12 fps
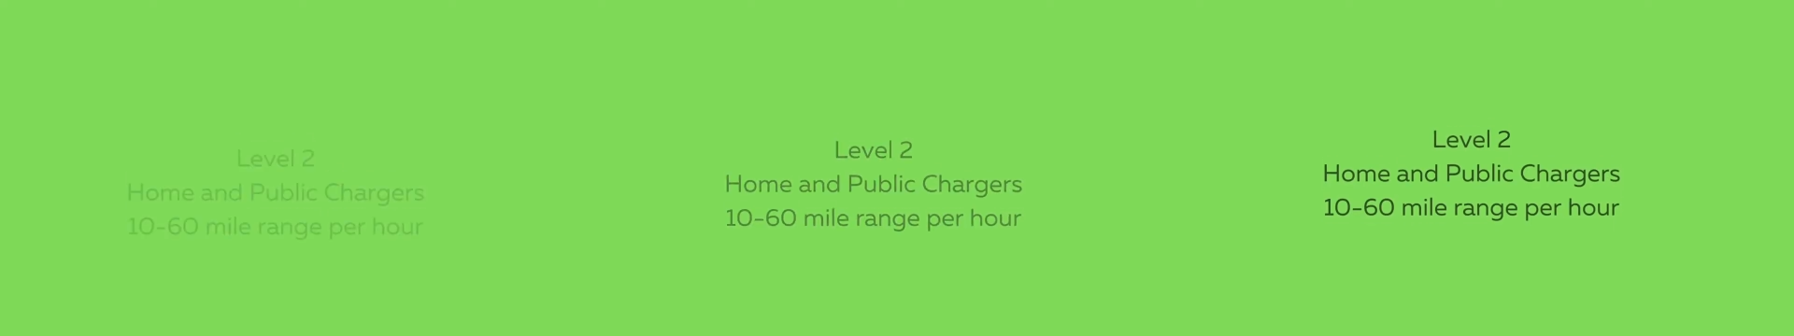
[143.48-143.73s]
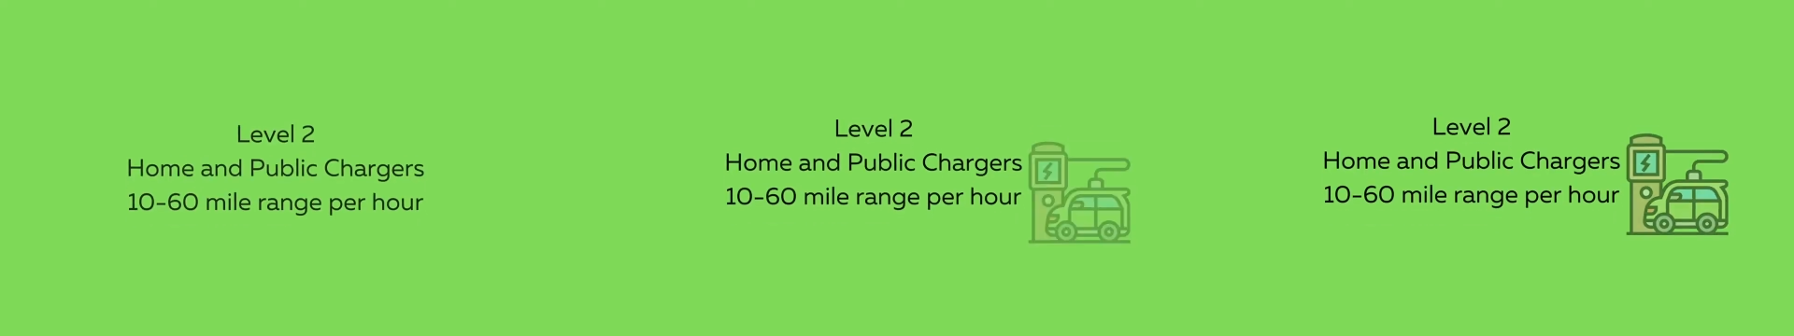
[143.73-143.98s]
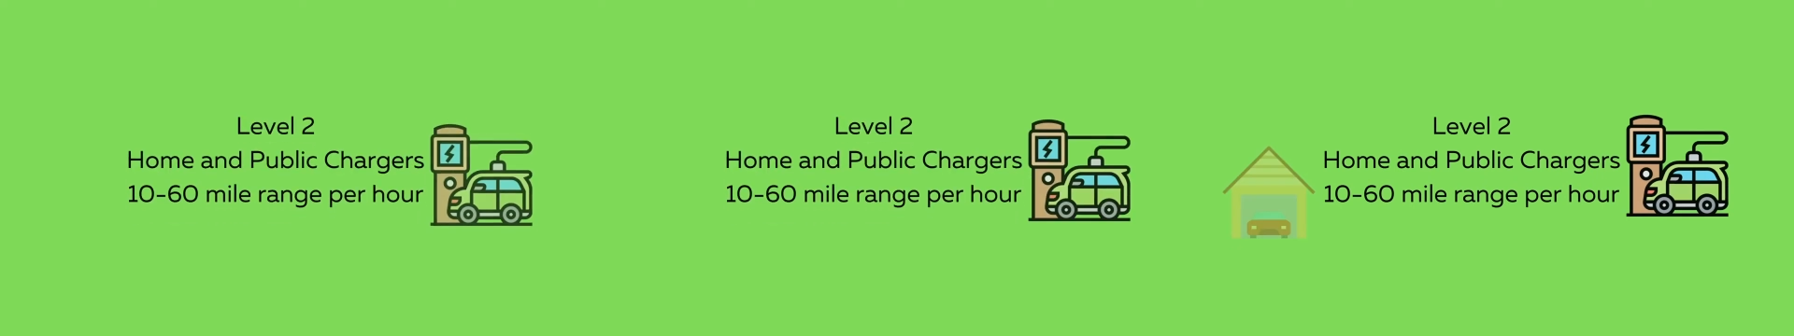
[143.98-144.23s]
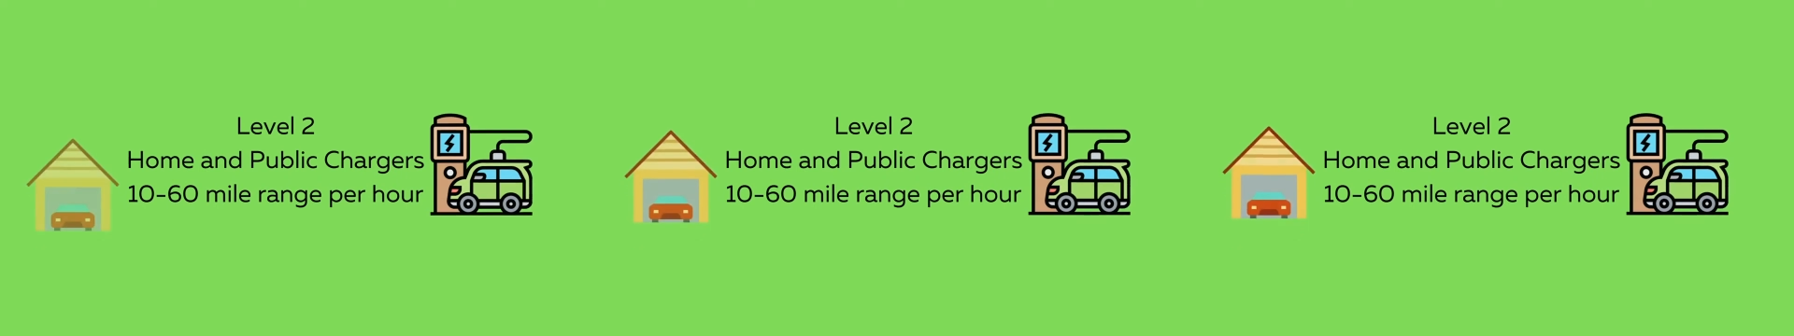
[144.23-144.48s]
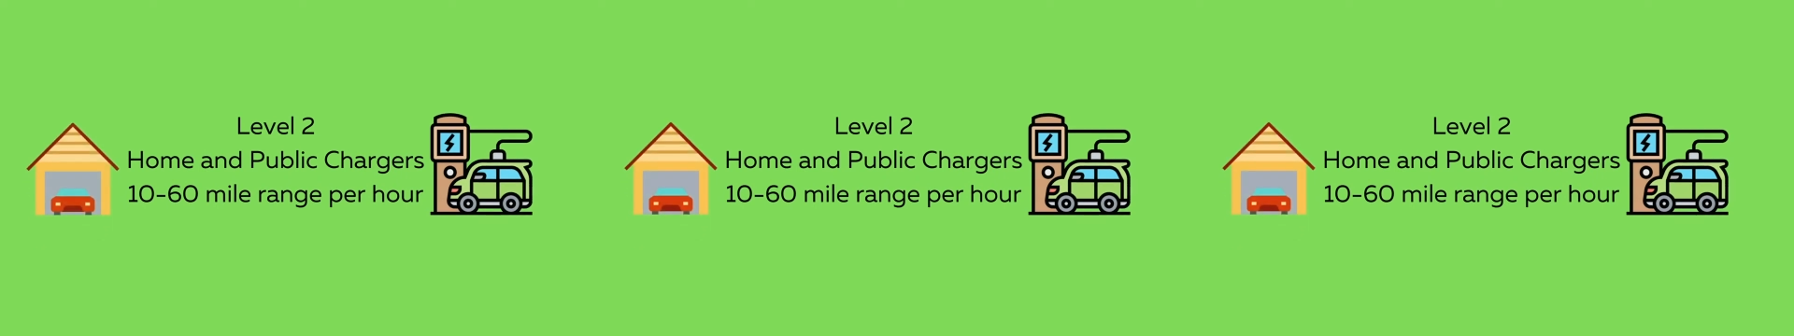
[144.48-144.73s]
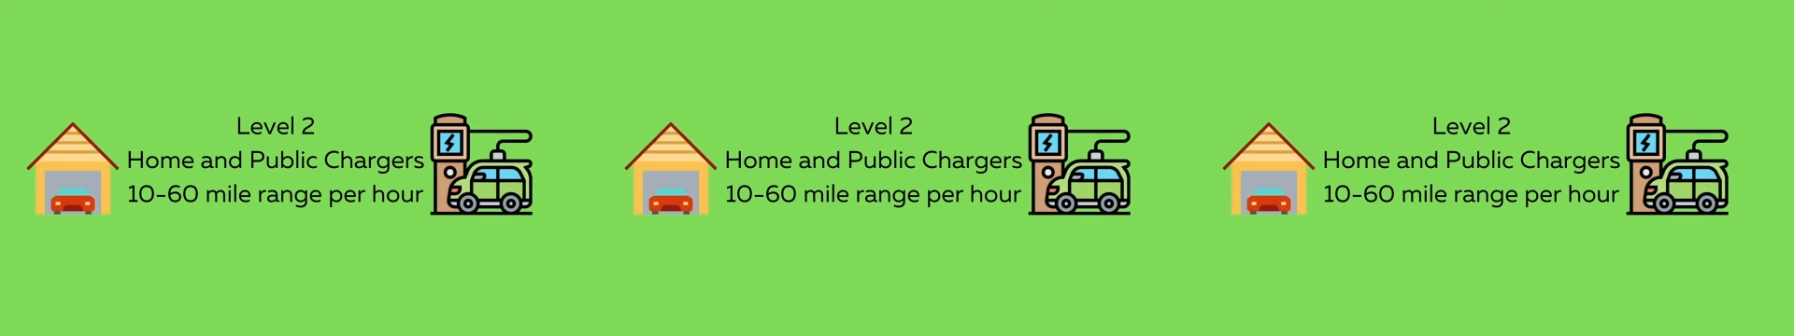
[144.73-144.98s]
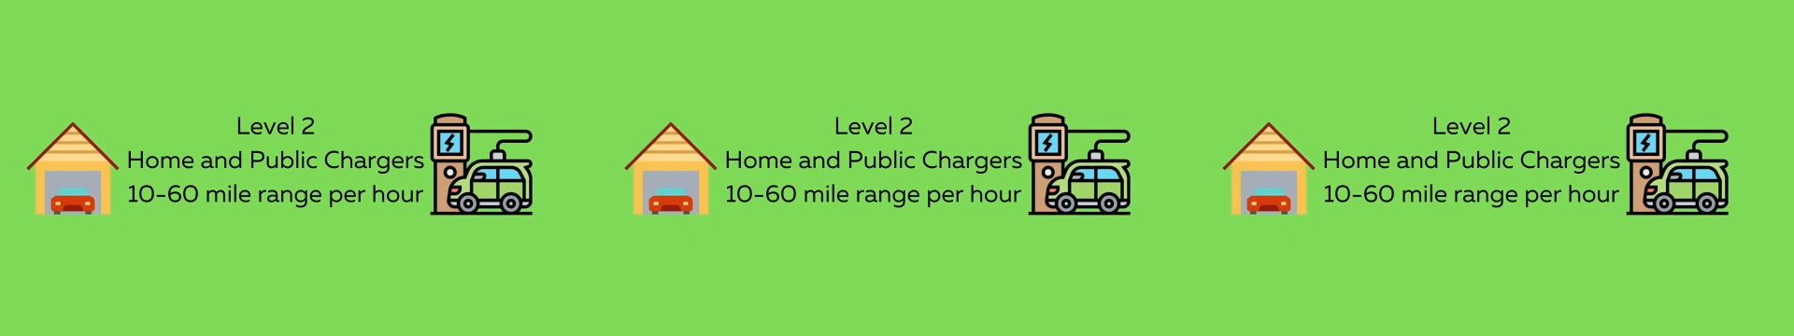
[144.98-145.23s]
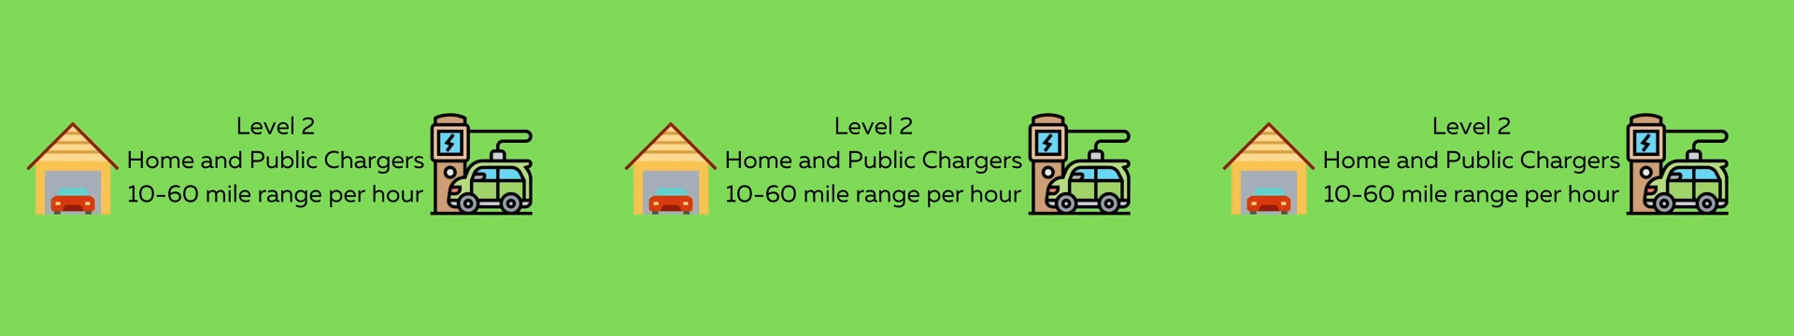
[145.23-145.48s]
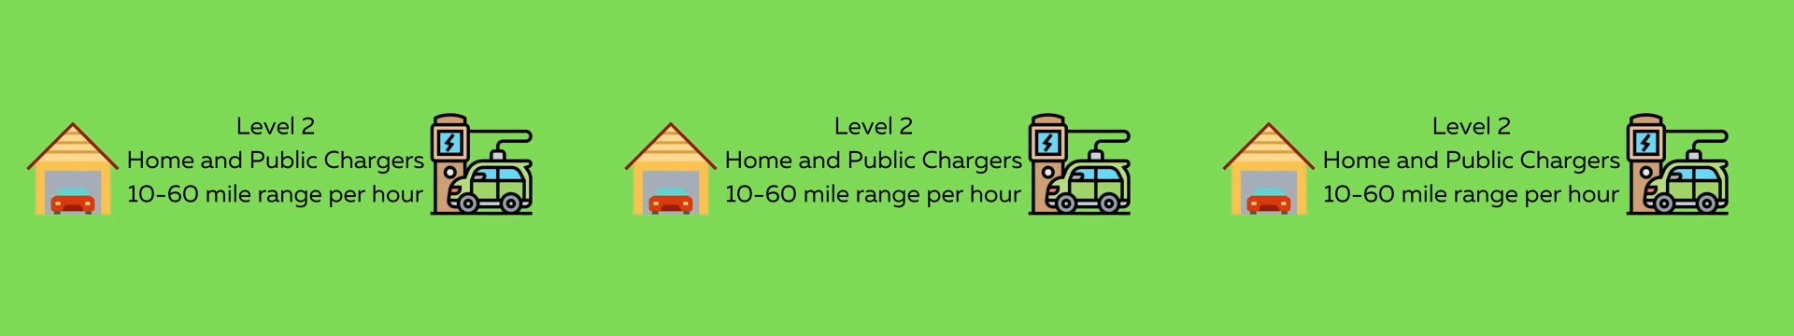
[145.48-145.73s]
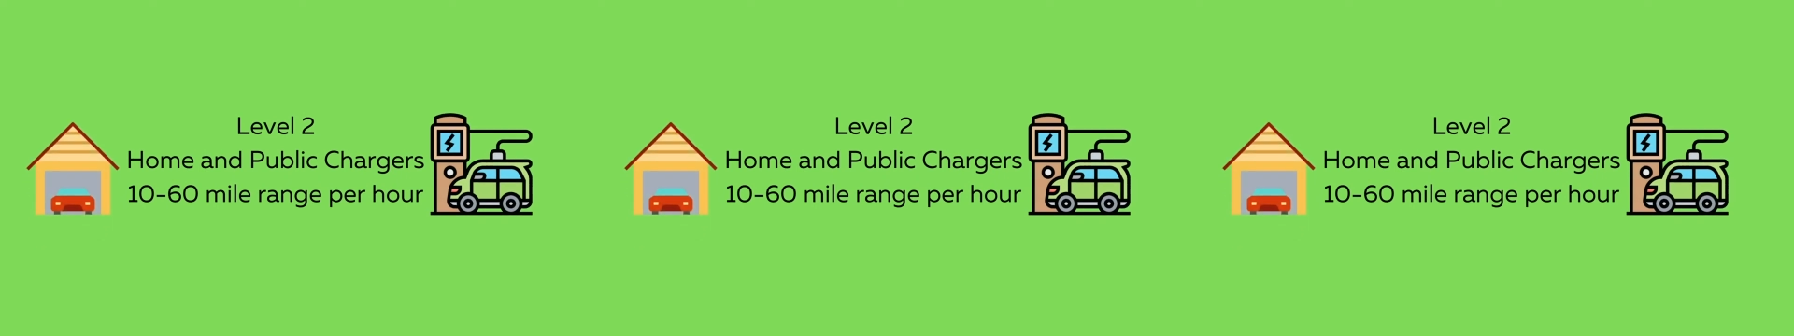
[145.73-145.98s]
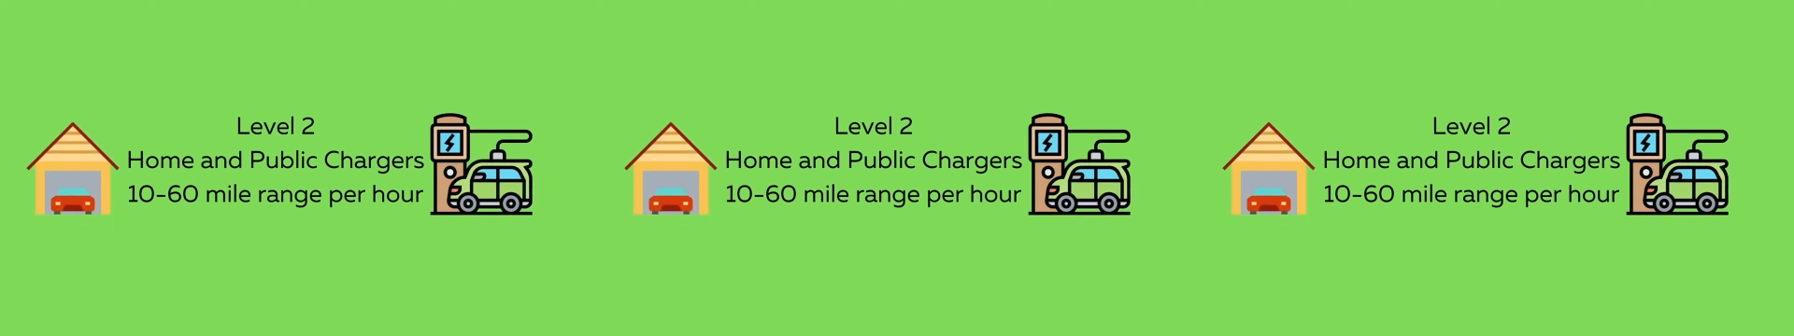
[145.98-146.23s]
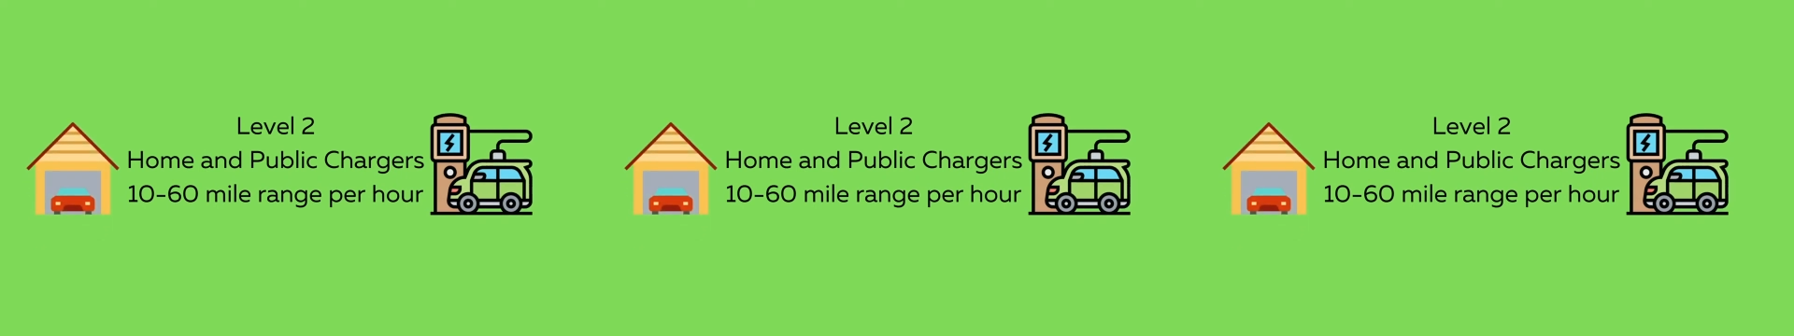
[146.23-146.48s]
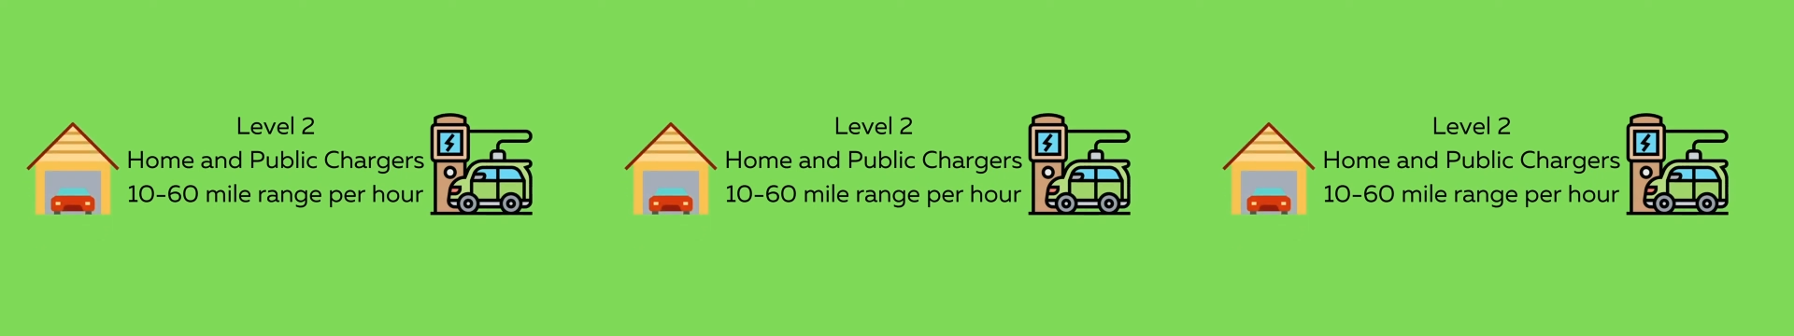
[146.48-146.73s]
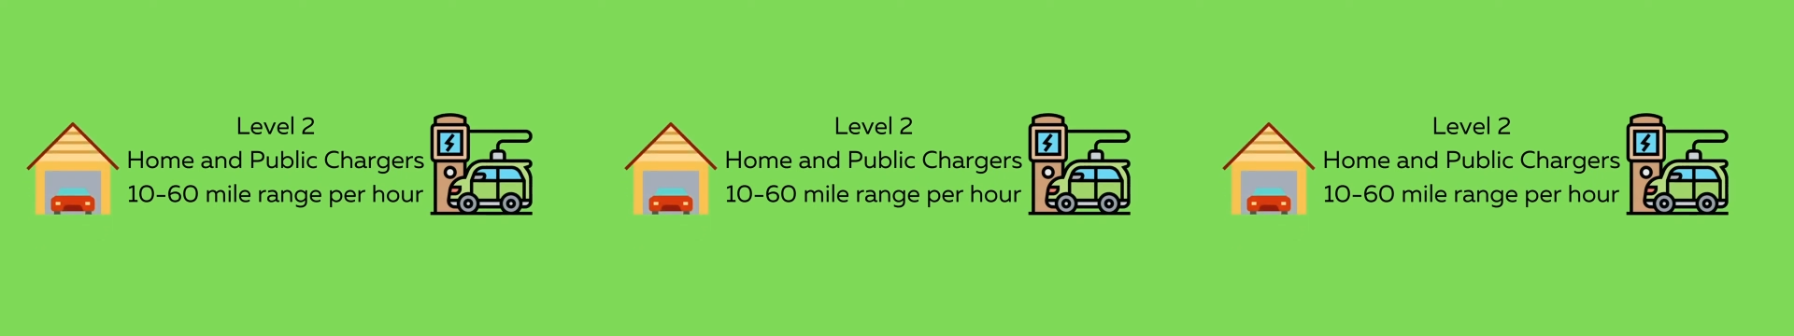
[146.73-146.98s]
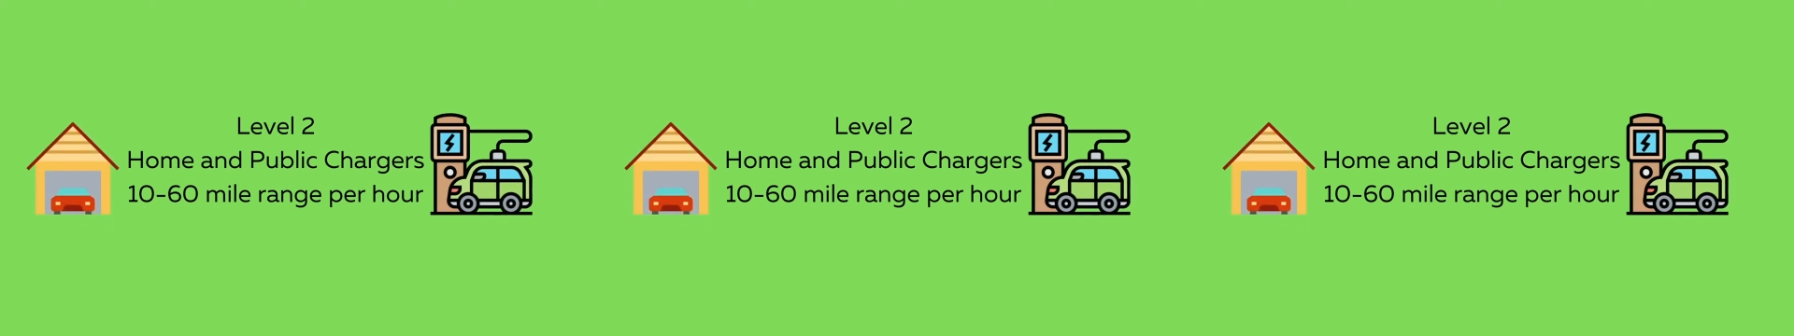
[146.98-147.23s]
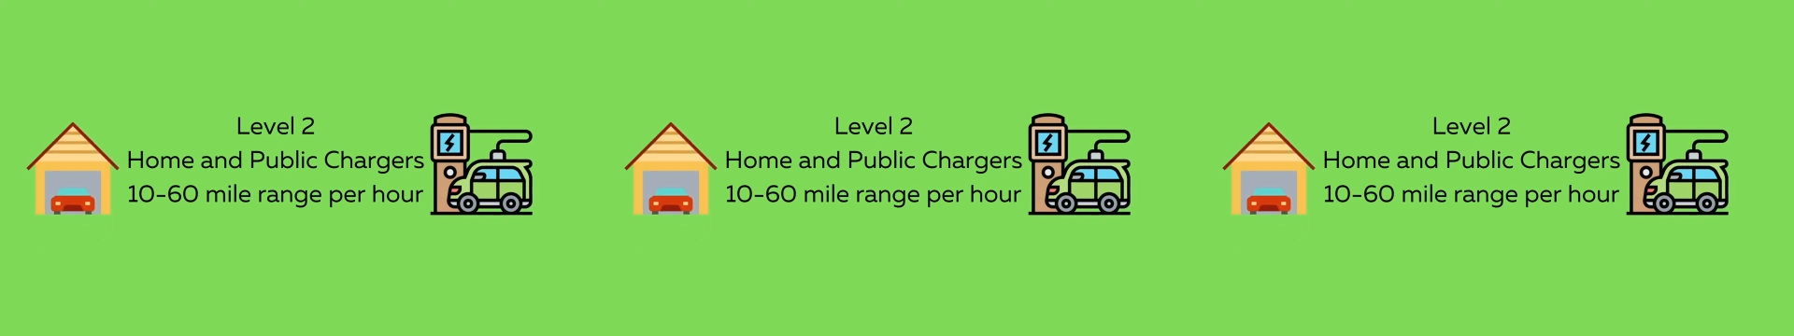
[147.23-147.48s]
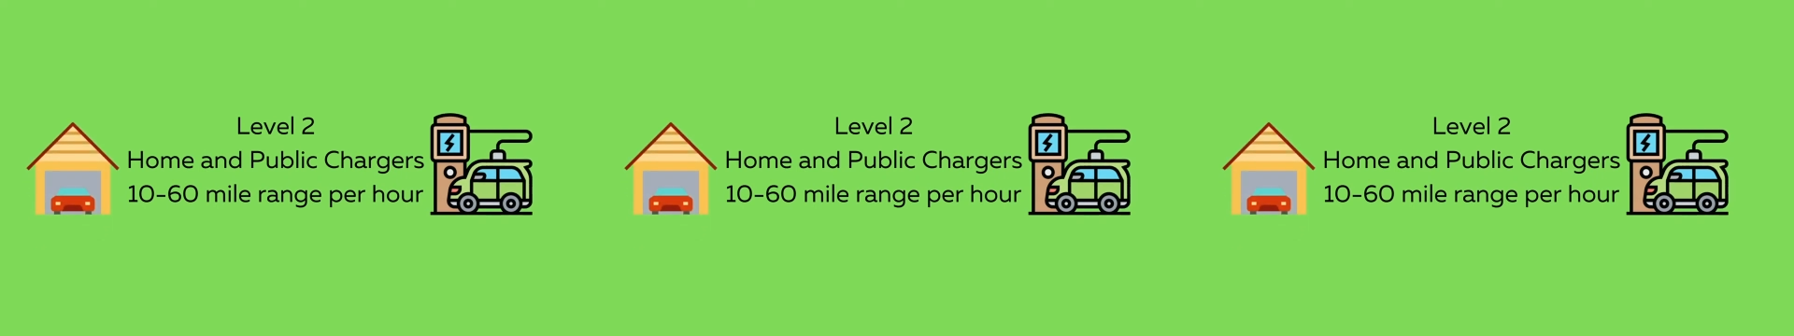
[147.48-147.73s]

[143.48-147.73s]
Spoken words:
(no speaker visible)